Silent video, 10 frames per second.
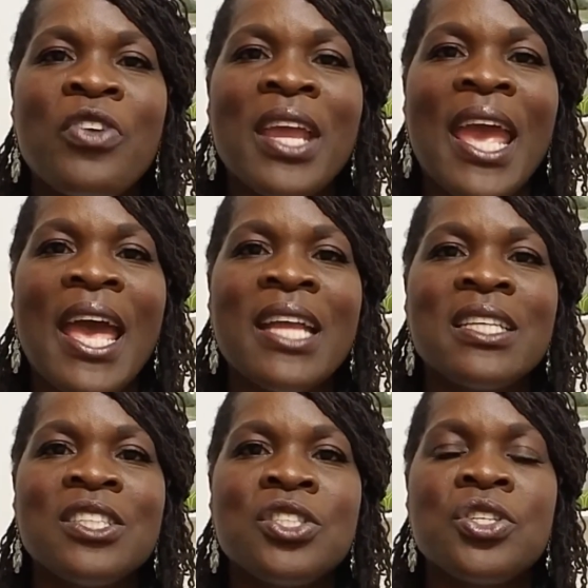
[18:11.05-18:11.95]

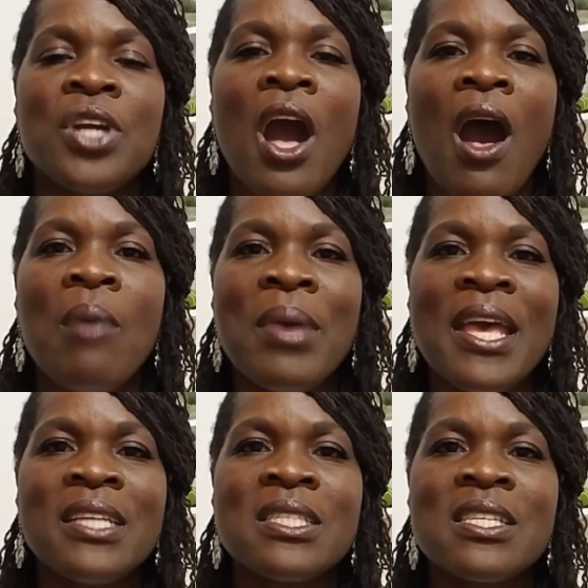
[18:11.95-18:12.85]
forget to
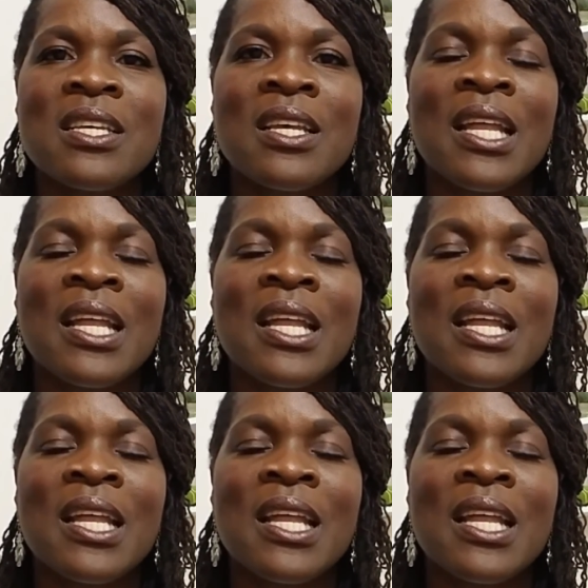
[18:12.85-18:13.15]
comment,